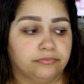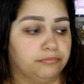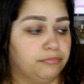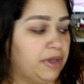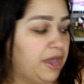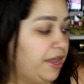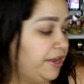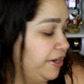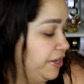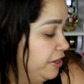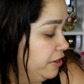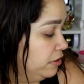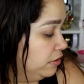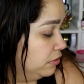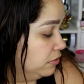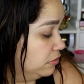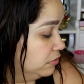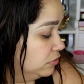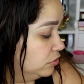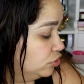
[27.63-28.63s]

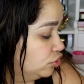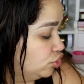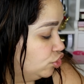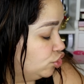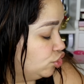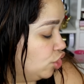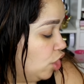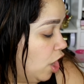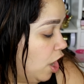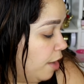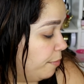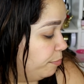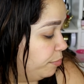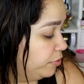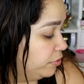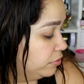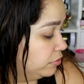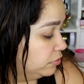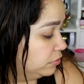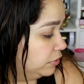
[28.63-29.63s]
Maddie,
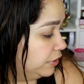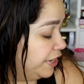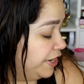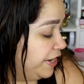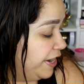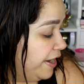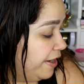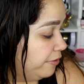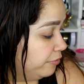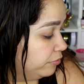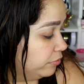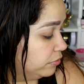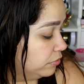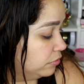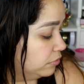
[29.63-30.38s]
stop. Lay down.